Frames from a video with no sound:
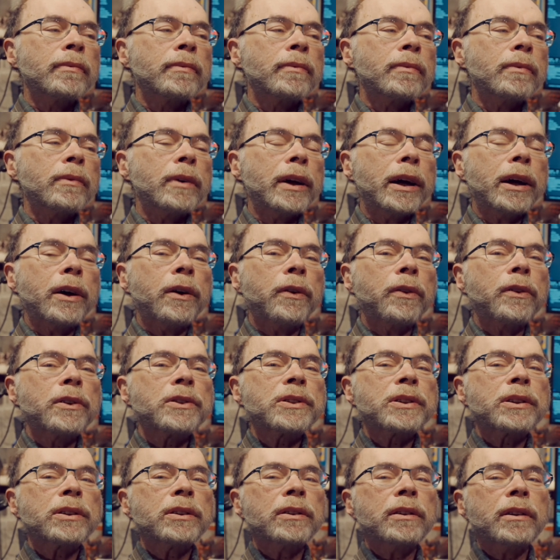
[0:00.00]
Wow,
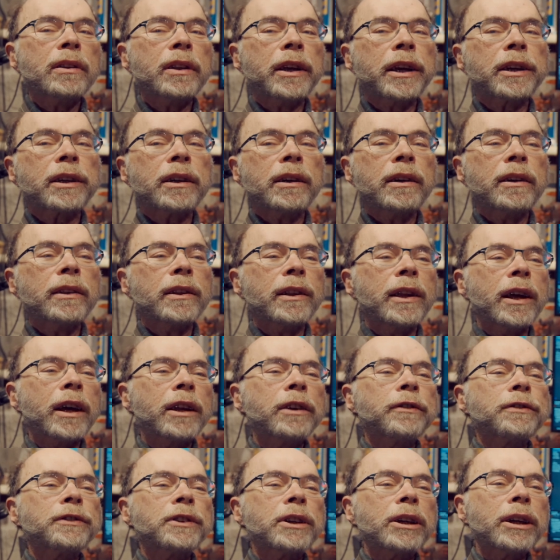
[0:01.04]
there's like a lot
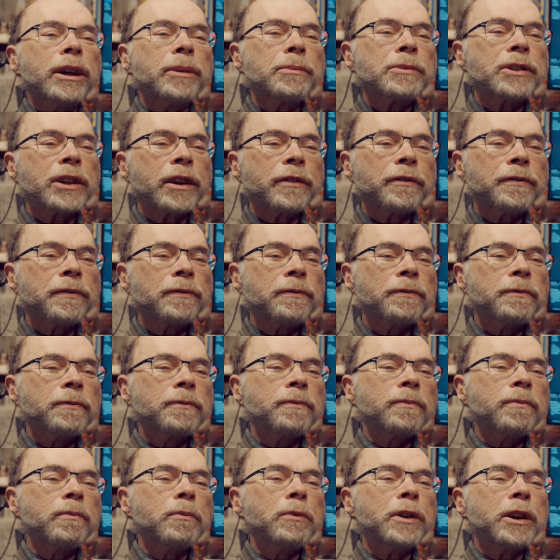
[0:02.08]
of times
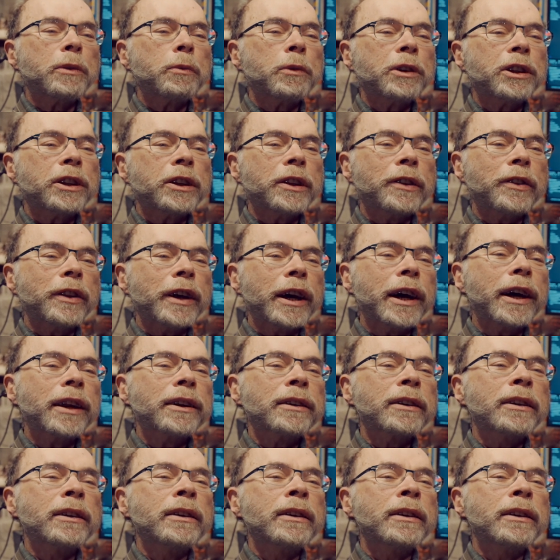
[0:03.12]
we did that.